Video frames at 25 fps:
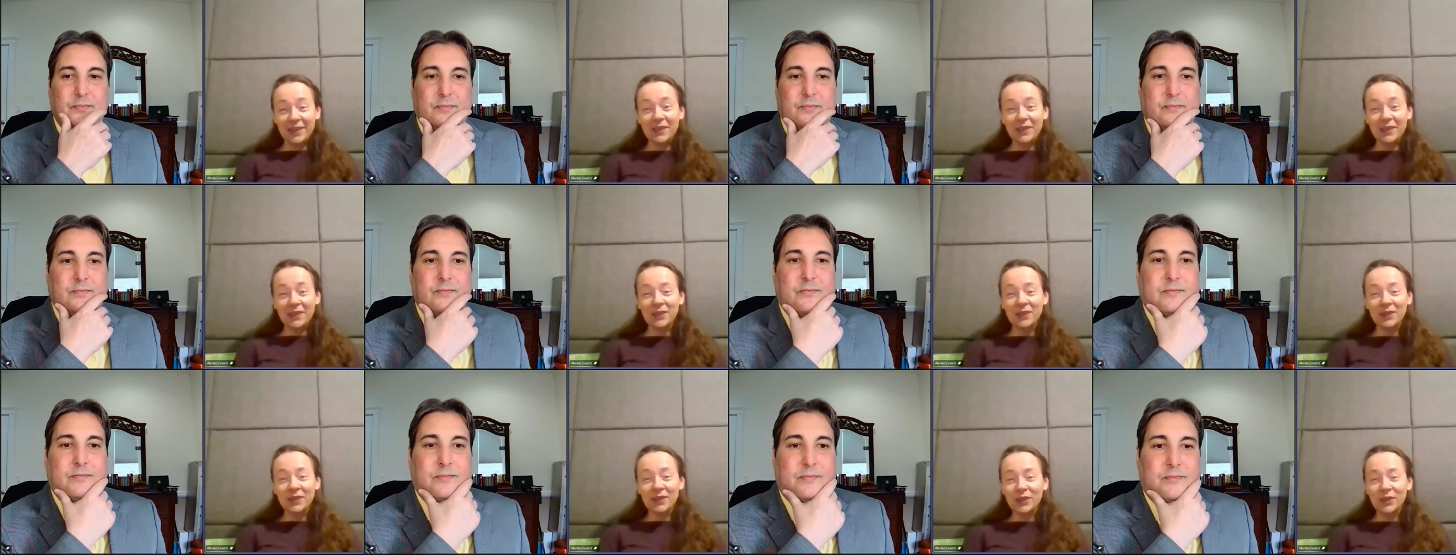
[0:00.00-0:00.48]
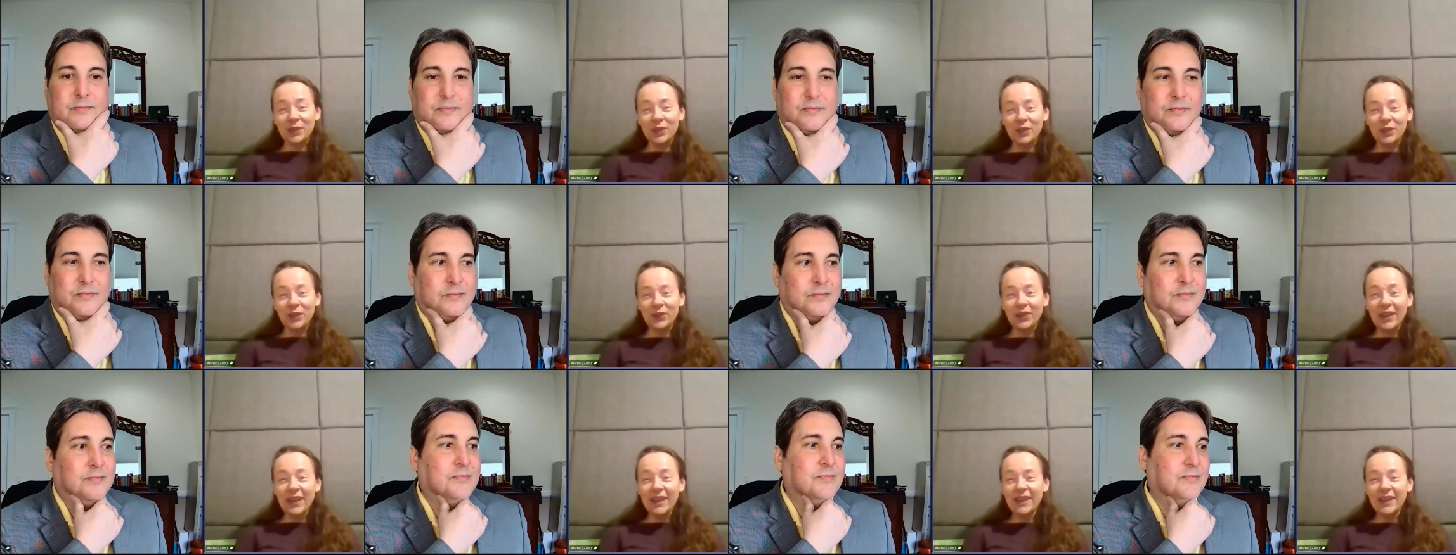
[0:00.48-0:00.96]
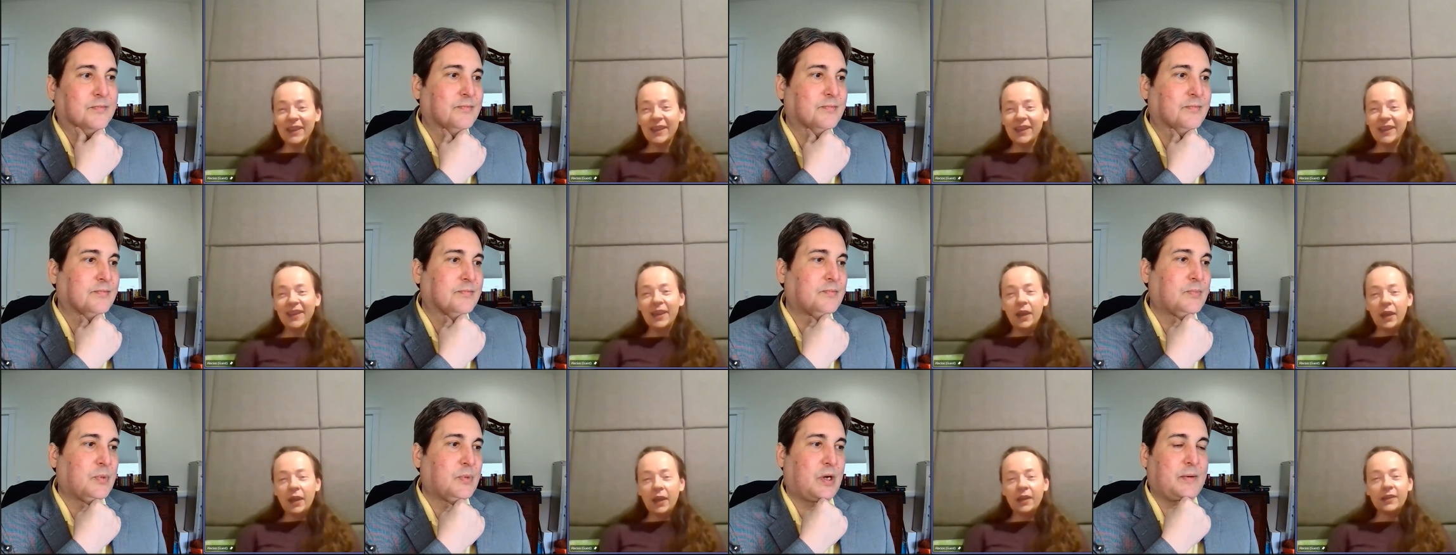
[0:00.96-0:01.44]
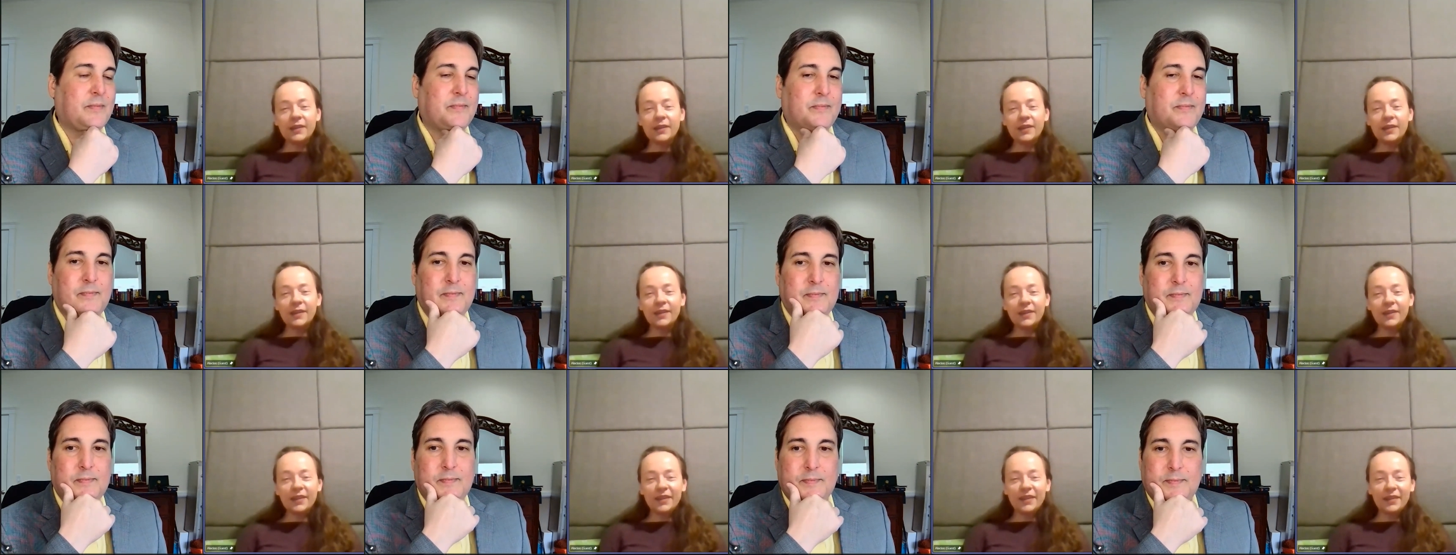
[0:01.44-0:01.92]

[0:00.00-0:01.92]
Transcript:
Speaker 1: it says to do it. Right. And